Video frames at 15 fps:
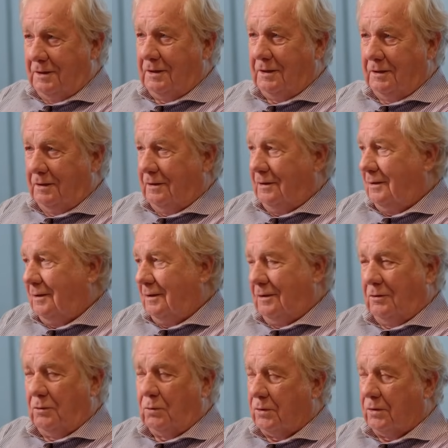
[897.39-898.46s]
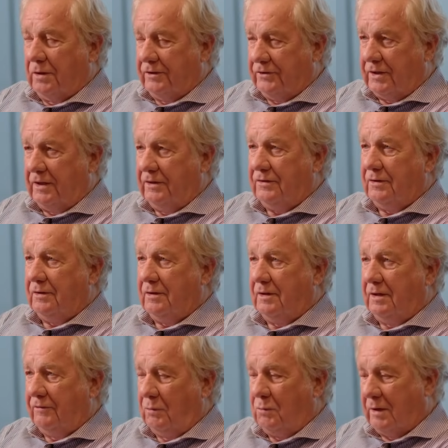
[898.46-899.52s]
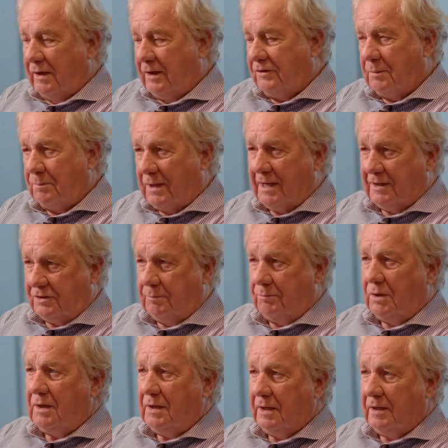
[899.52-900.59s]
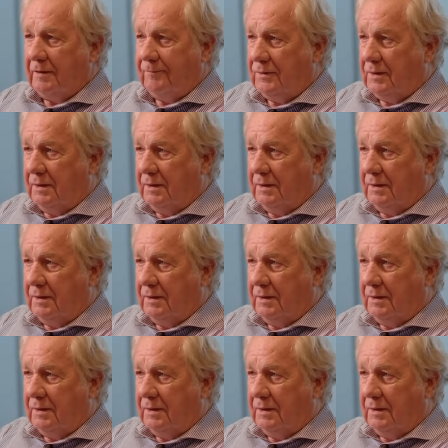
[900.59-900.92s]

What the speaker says: in an organisation and everyone has a part to play.